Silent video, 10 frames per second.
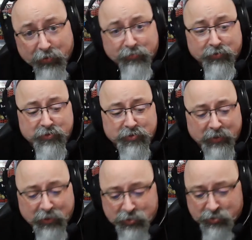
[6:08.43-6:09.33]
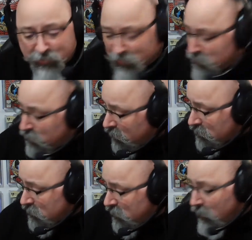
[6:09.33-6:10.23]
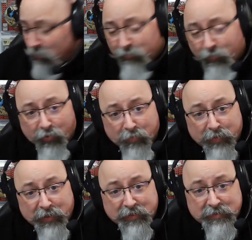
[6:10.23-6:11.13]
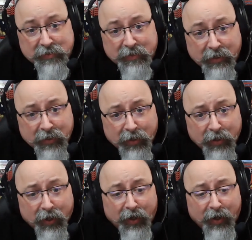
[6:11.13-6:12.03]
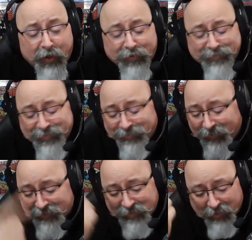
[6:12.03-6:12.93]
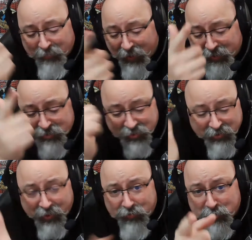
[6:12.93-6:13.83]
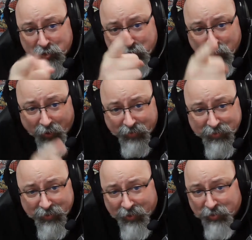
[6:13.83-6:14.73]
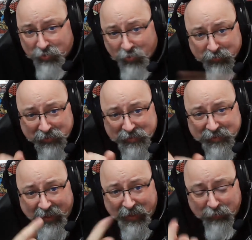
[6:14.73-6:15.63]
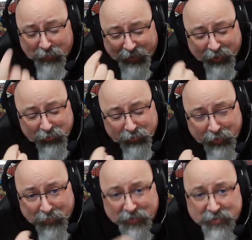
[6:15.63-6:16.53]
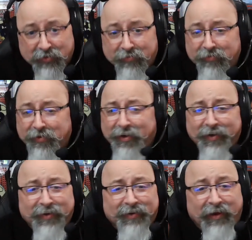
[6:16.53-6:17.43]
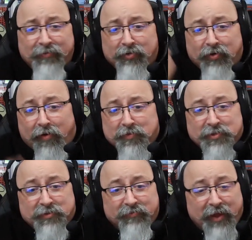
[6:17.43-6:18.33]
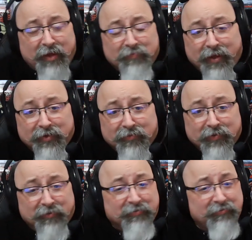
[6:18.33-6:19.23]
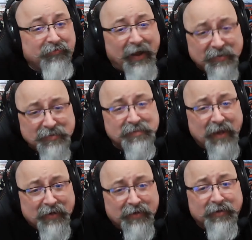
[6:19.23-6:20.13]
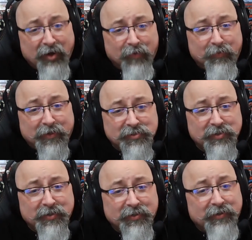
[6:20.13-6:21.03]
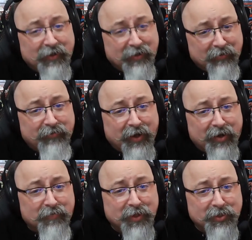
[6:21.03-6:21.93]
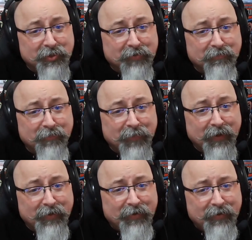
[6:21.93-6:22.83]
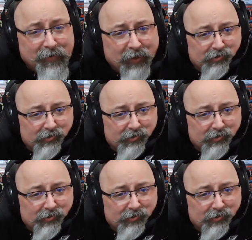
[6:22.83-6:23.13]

signature series books for the PC. Until next time, guys, collect what you want. Don't listen to anybody, including myself. After all, I'm just a fat man with a fat stack of comics and a fat opinion. Thanks for